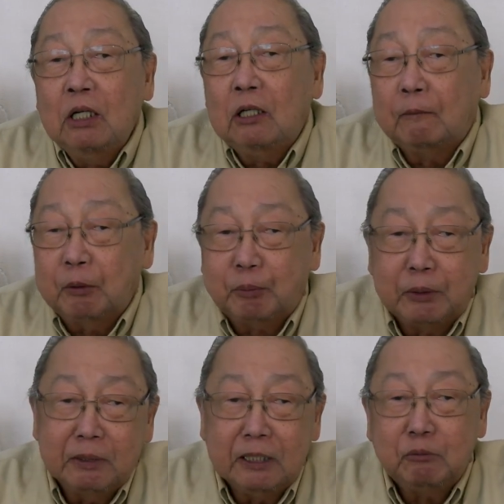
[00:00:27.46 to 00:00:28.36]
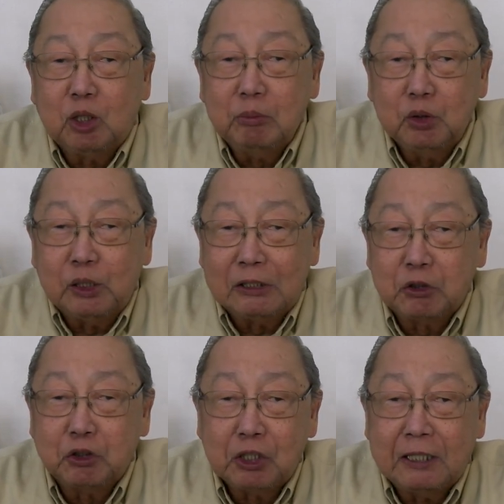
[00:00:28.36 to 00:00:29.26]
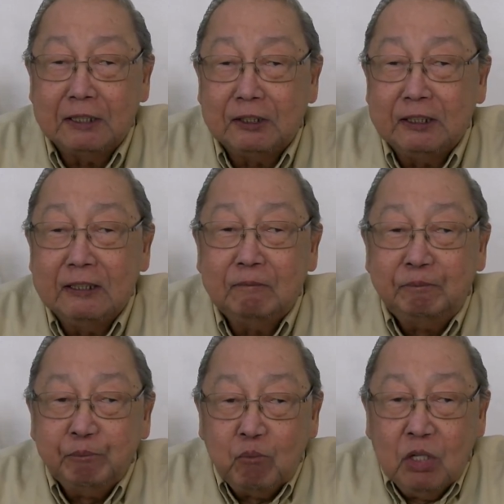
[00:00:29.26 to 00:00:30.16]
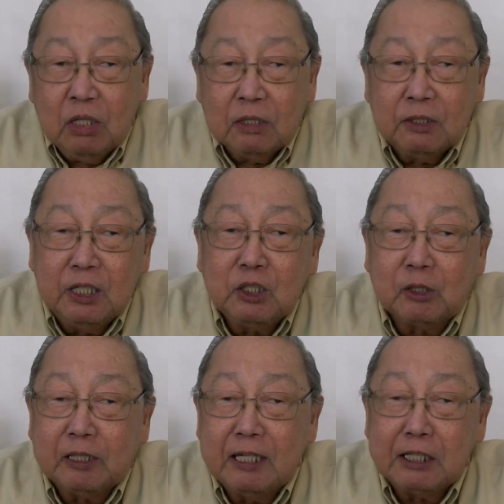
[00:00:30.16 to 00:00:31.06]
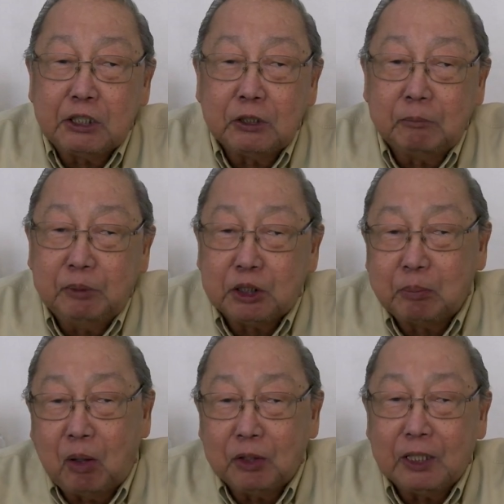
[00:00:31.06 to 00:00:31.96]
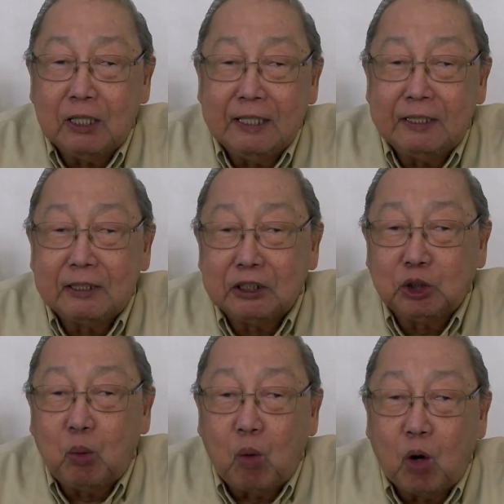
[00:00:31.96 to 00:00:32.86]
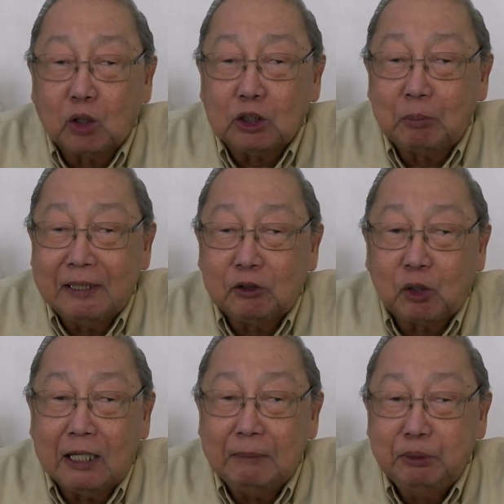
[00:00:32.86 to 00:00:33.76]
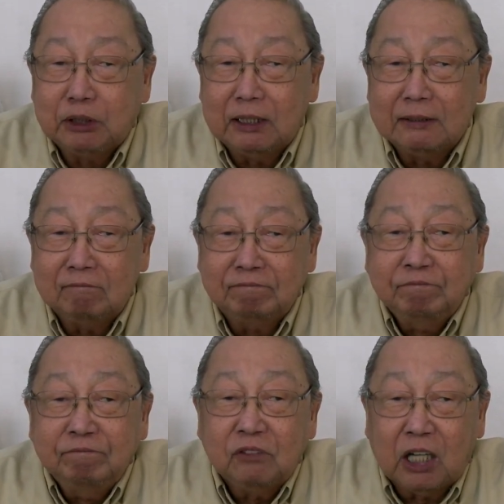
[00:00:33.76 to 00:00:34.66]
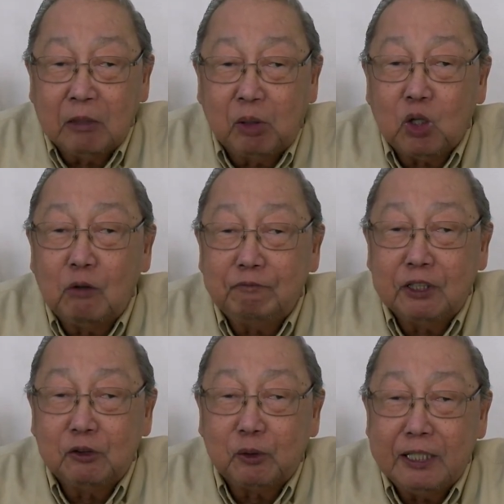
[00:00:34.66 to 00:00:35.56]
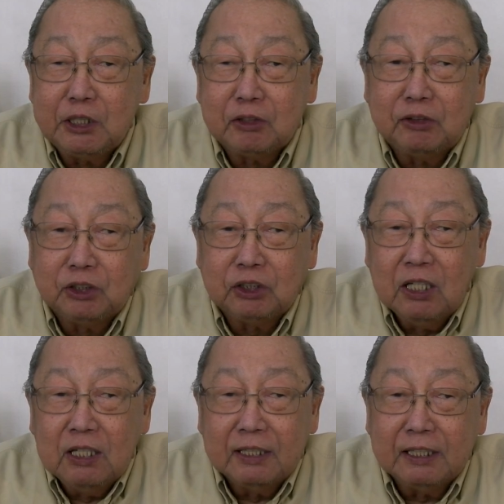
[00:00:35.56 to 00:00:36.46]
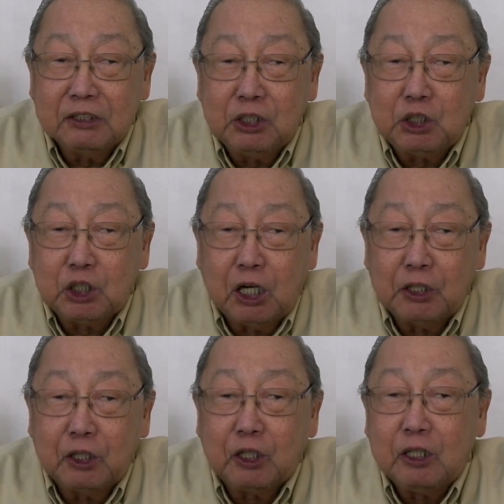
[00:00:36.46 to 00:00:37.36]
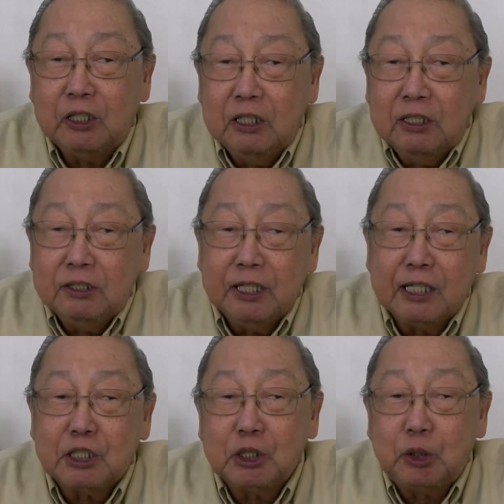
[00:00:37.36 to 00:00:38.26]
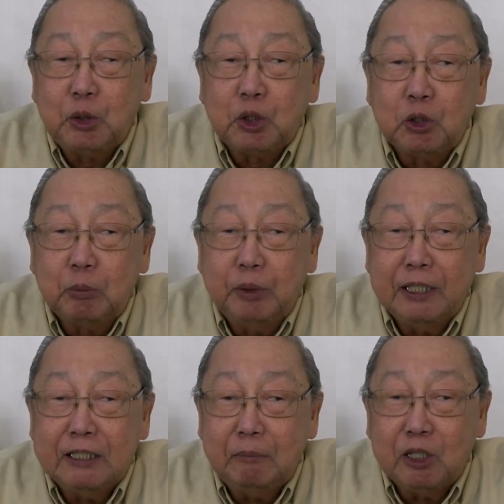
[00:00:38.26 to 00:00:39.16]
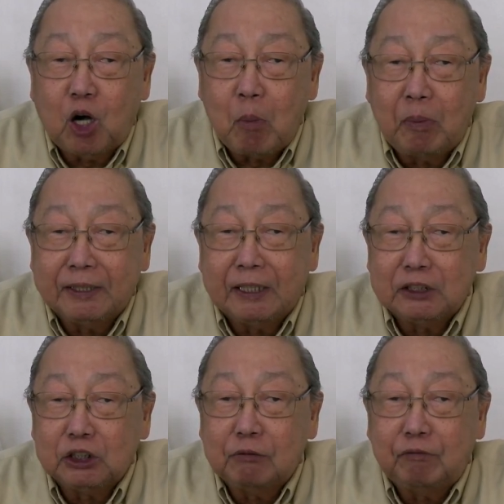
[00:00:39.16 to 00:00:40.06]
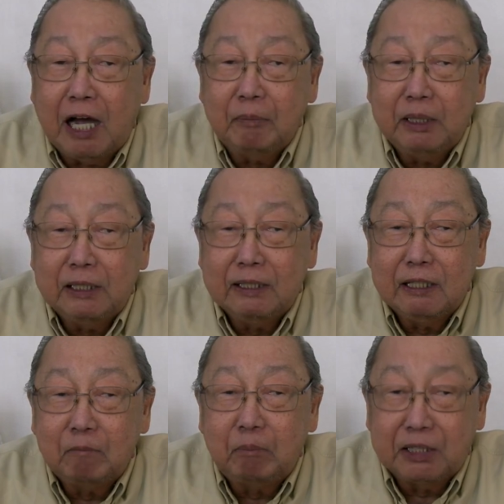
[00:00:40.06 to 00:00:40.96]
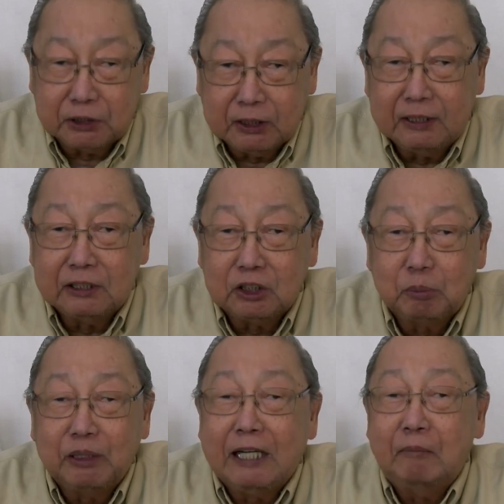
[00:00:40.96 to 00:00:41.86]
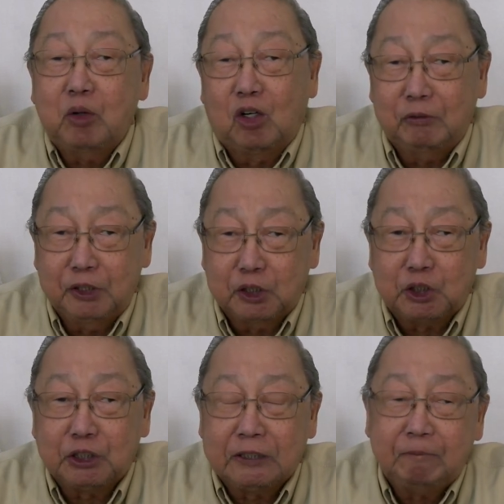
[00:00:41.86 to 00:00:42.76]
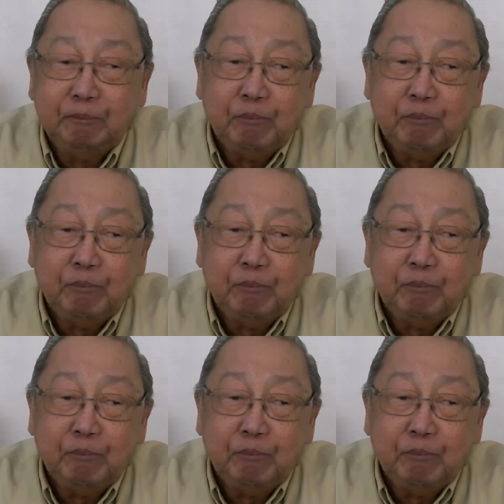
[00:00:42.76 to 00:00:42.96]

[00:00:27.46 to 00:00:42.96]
of the primitive communal society, the interconnection of despotic leaders, wars by tribes and tribal confederations against each other, the execution of enemy combatants, famine and pestilence became obvious.